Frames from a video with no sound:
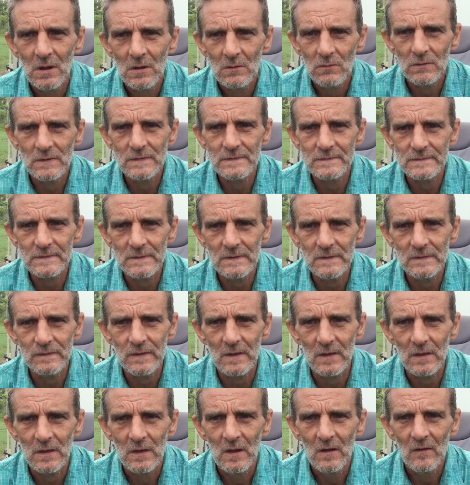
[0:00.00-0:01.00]
We see
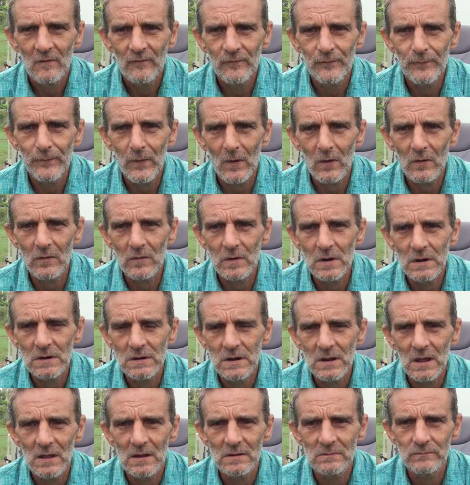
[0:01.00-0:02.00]
the
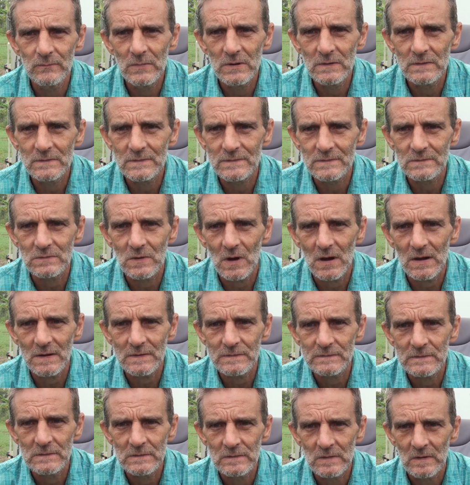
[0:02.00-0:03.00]
foreign
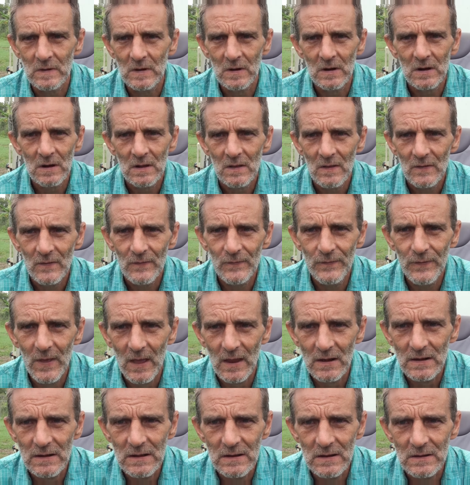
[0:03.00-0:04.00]
administration
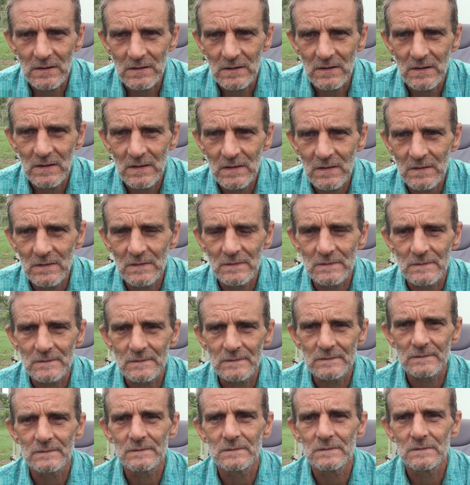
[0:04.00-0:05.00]
that it
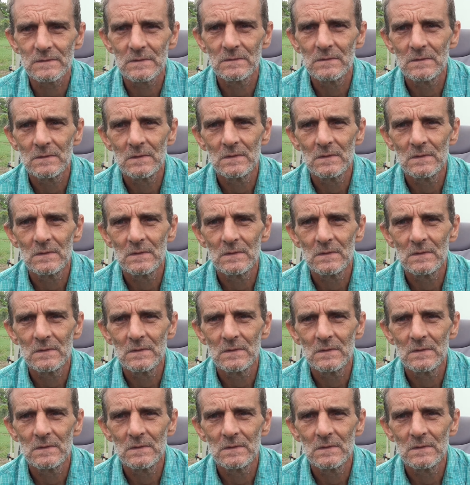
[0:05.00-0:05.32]
is.